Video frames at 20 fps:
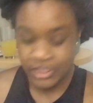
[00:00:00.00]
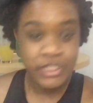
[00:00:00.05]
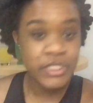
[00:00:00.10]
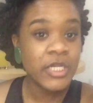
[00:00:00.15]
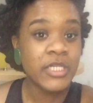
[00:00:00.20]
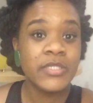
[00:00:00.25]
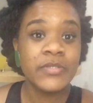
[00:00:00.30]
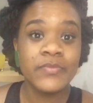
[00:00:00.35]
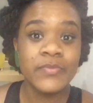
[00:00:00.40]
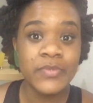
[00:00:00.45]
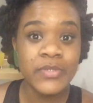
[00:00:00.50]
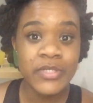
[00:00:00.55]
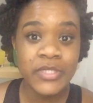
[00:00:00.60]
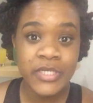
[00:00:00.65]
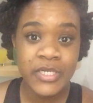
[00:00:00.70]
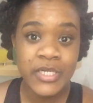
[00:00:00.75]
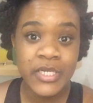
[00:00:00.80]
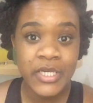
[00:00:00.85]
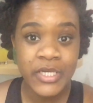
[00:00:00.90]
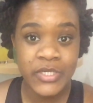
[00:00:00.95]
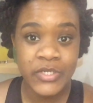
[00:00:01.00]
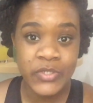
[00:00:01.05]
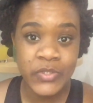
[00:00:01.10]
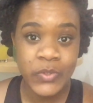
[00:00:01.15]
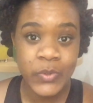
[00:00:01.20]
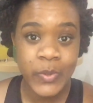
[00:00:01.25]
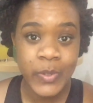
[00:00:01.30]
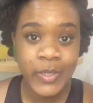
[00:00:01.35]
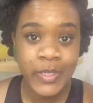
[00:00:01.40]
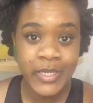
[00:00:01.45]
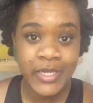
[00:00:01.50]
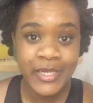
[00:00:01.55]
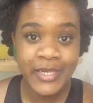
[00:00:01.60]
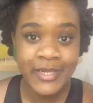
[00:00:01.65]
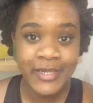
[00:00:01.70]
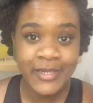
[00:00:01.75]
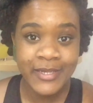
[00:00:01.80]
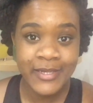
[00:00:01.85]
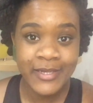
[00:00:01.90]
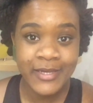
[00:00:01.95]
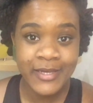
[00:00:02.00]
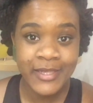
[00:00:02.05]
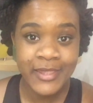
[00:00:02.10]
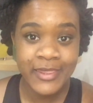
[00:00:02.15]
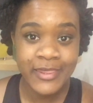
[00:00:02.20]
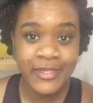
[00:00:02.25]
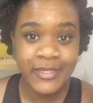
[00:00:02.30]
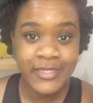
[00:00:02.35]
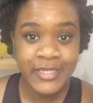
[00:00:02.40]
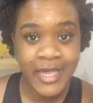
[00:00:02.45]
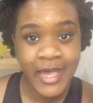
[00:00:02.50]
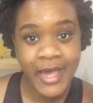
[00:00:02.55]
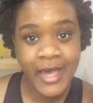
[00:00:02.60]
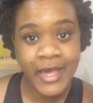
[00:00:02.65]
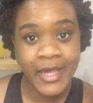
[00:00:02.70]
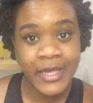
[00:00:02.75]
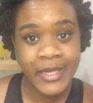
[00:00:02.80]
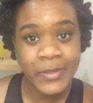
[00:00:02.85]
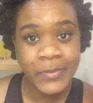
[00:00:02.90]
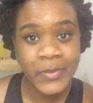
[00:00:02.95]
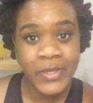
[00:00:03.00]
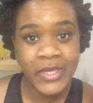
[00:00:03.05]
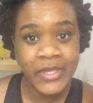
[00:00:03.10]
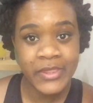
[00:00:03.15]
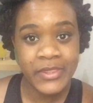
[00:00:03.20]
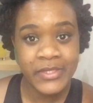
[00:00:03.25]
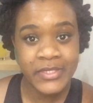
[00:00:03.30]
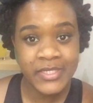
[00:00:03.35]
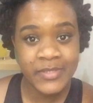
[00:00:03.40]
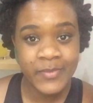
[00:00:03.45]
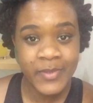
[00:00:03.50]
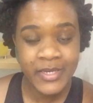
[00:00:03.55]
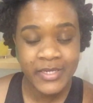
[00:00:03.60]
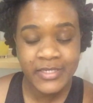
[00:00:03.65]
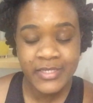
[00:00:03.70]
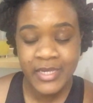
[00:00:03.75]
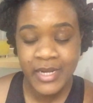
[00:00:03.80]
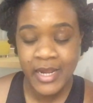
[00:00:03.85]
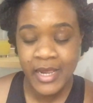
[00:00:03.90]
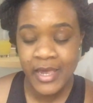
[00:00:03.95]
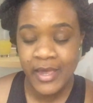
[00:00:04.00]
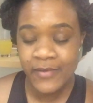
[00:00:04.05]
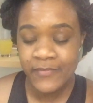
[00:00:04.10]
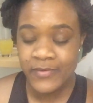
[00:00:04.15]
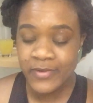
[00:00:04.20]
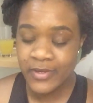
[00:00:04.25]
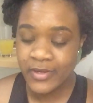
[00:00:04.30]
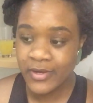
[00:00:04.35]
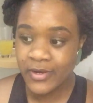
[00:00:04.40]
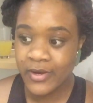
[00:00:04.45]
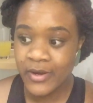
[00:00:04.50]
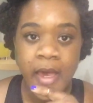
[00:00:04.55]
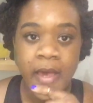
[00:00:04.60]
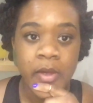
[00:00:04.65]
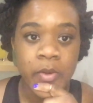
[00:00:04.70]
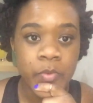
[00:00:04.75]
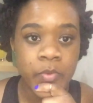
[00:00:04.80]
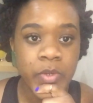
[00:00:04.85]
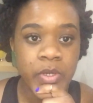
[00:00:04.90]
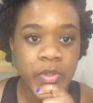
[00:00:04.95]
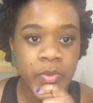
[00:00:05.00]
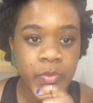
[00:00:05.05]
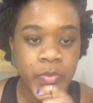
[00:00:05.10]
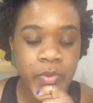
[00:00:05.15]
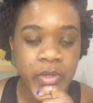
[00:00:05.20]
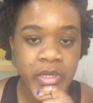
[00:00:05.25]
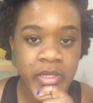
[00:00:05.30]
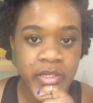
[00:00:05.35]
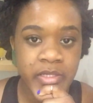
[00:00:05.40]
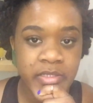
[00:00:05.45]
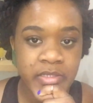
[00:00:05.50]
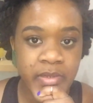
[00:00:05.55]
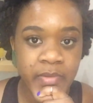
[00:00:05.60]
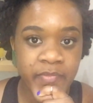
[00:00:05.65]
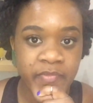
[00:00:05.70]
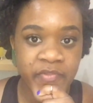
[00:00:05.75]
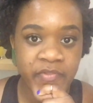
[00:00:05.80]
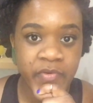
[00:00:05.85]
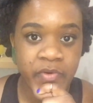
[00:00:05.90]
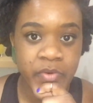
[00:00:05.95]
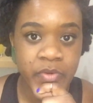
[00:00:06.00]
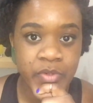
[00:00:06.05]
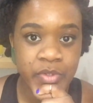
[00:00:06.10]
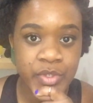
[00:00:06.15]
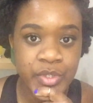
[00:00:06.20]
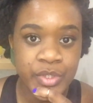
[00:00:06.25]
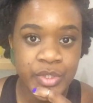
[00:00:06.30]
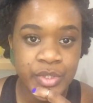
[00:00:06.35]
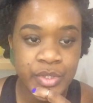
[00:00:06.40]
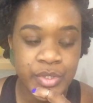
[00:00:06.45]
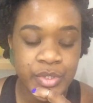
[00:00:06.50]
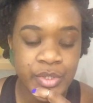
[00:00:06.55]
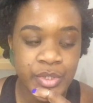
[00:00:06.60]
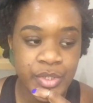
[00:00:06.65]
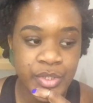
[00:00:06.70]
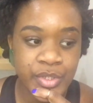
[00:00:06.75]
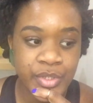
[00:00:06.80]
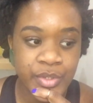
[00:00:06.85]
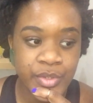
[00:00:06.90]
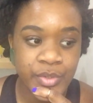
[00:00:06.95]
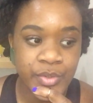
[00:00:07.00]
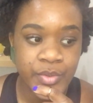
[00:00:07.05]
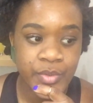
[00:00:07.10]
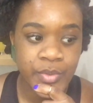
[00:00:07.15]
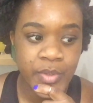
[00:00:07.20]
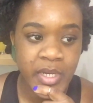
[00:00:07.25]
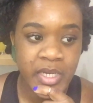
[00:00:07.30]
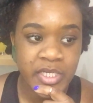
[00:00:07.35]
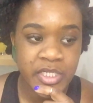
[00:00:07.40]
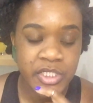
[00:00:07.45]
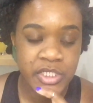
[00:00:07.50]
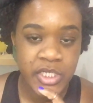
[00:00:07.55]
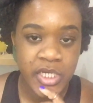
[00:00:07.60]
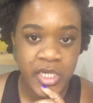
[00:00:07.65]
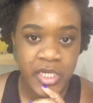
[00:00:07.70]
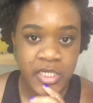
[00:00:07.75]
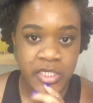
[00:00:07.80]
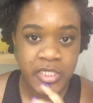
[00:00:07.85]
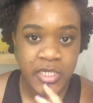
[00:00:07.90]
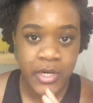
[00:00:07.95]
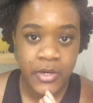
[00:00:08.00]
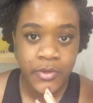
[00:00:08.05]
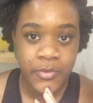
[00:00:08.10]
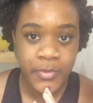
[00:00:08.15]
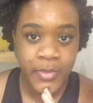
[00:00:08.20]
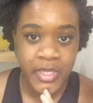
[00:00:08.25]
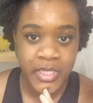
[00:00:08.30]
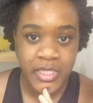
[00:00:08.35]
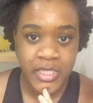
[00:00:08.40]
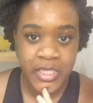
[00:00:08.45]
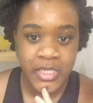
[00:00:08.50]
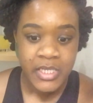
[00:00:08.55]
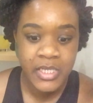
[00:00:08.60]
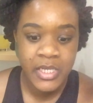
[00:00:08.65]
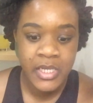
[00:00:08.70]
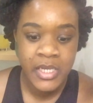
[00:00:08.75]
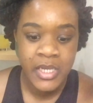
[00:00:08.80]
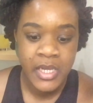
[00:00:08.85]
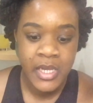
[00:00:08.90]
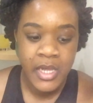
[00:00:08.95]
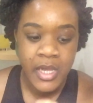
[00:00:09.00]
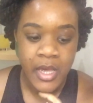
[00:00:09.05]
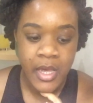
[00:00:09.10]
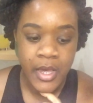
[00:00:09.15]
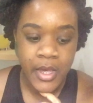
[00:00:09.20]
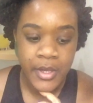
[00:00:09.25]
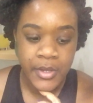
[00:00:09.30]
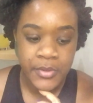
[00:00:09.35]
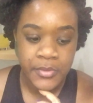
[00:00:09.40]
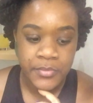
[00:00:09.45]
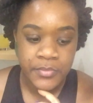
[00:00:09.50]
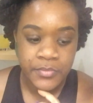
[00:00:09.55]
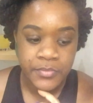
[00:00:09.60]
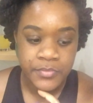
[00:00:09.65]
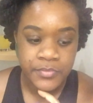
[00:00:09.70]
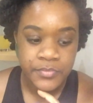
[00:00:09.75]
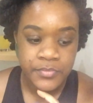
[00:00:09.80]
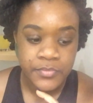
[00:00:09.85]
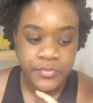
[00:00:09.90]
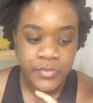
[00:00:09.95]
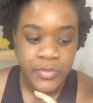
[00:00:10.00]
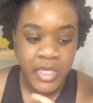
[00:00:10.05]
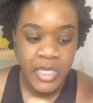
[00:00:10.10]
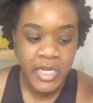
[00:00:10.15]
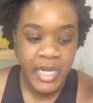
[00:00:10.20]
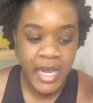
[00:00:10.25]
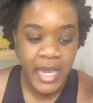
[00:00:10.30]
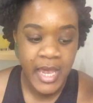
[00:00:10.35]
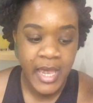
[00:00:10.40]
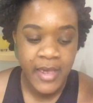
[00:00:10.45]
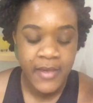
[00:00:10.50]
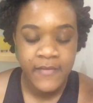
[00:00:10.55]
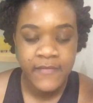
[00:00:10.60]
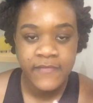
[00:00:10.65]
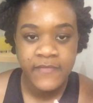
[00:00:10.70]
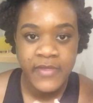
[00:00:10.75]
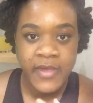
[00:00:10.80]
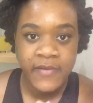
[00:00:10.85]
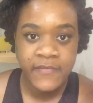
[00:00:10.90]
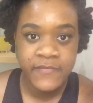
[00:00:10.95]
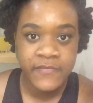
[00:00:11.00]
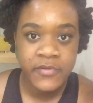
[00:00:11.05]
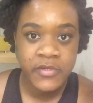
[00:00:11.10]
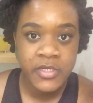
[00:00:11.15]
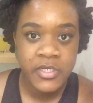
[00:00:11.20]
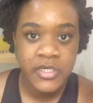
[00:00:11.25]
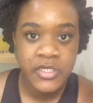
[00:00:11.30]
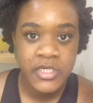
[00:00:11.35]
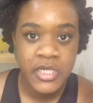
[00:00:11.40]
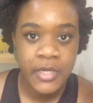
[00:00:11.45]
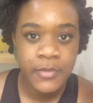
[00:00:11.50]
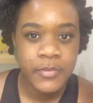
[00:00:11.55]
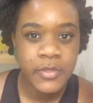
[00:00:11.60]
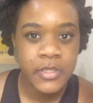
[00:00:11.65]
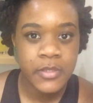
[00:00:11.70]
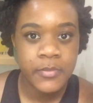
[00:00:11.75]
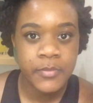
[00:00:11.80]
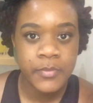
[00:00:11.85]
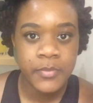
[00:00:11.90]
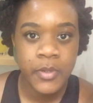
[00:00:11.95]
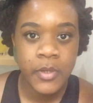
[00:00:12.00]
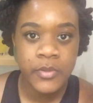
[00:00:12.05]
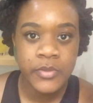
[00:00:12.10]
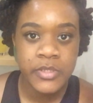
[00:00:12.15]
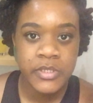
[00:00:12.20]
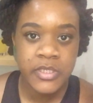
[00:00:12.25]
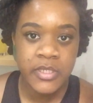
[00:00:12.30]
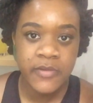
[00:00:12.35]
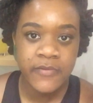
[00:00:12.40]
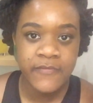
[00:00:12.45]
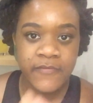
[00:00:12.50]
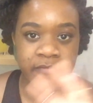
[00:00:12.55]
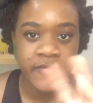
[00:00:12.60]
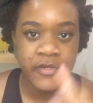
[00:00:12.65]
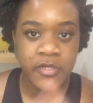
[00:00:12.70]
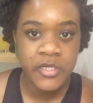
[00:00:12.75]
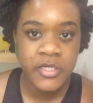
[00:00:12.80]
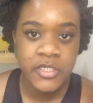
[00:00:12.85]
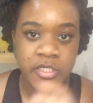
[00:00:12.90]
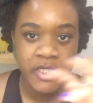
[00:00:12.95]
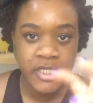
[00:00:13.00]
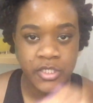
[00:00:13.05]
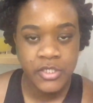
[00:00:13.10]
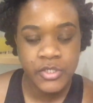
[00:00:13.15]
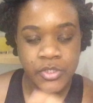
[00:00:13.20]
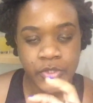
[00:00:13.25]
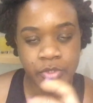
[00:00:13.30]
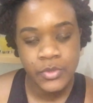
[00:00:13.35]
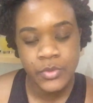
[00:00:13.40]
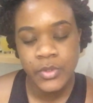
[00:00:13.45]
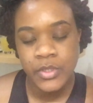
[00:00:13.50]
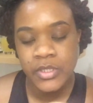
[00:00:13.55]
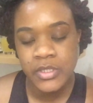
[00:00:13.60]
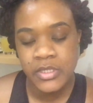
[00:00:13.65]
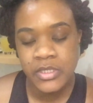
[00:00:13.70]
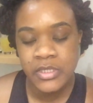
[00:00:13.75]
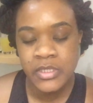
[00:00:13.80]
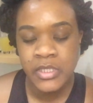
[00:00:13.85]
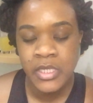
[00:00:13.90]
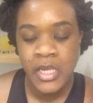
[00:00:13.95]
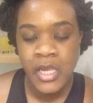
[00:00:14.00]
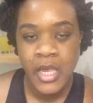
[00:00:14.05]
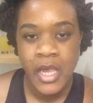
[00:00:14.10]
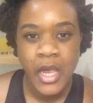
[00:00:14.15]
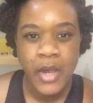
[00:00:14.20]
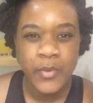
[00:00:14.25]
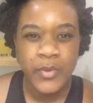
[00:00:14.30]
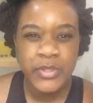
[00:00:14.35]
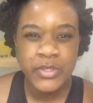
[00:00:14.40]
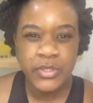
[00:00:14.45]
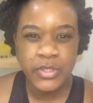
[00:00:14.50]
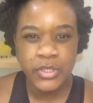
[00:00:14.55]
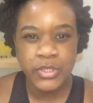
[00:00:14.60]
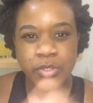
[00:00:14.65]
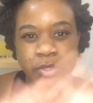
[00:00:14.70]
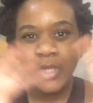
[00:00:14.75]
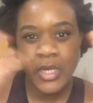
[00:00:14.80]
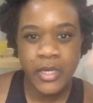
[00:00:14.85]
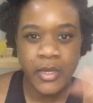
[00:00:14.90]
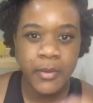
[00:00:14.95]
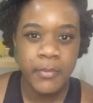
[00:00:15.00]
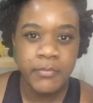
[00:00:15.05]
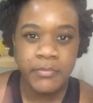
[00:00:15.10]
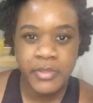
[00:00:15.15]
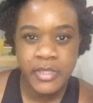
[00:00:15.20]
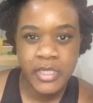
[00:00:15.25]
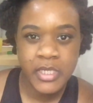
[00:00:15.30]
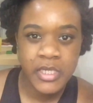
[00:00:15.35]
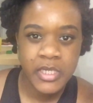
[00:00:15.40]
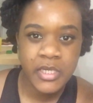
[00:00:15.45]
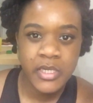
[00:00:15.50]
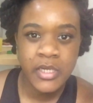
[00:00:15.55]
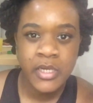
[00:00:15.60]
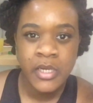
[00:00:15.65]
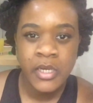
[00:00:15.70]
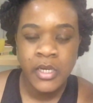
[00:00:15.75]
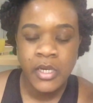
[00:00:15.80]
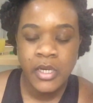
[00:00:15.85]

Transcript: Just really enjoying the time and the space that I have here. I went with some folks to exchange our money, and I have that footage. I'll be posting footage in shorts. I was going to do like a big